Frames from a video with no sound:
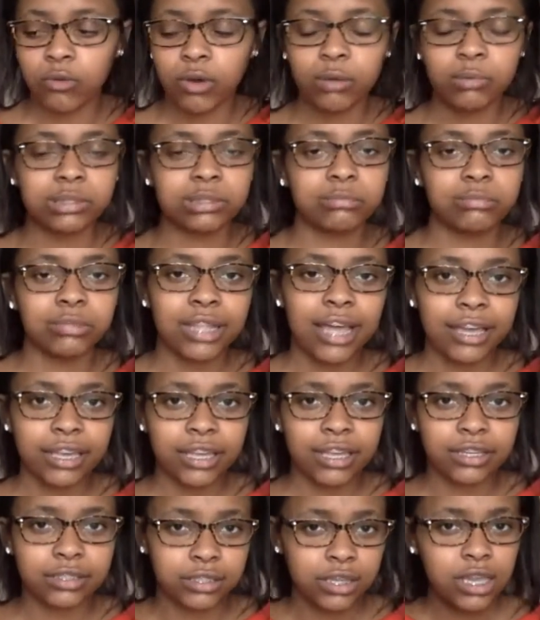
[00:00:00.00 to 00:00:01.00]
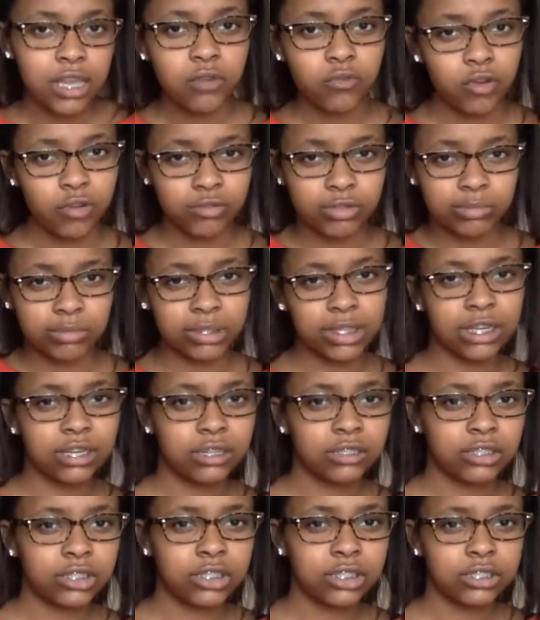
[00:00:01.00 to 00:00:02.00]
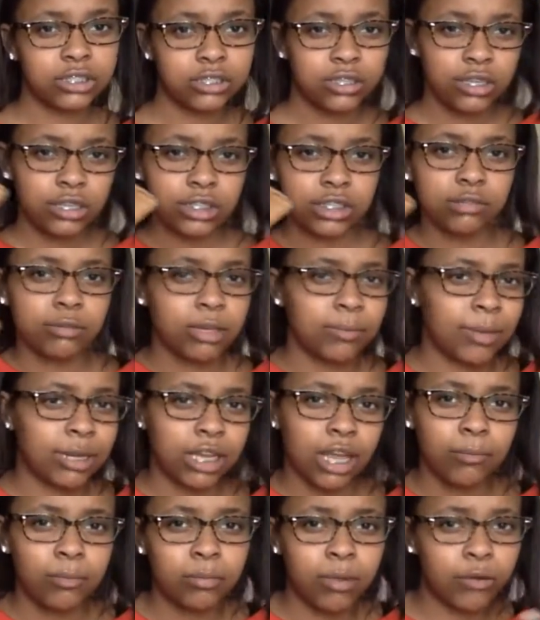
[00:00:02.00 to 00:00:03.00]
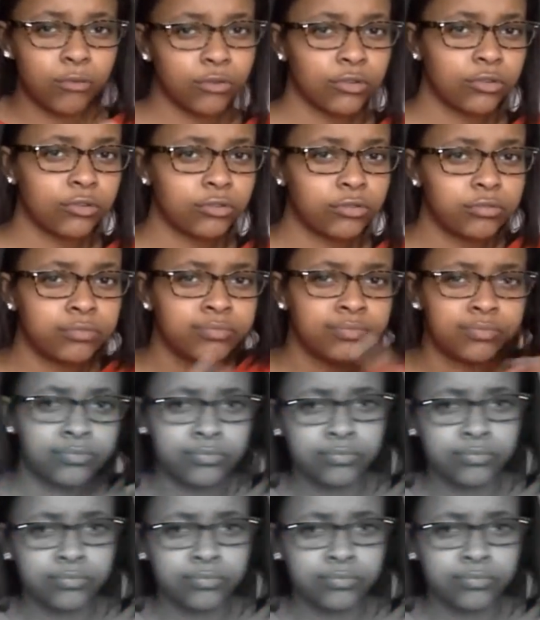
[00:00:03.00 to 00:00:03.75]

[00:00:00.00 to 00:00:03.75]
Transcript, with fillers: Wear with some leggings, wear with some skinny jeans. Somebody's about to come in my room.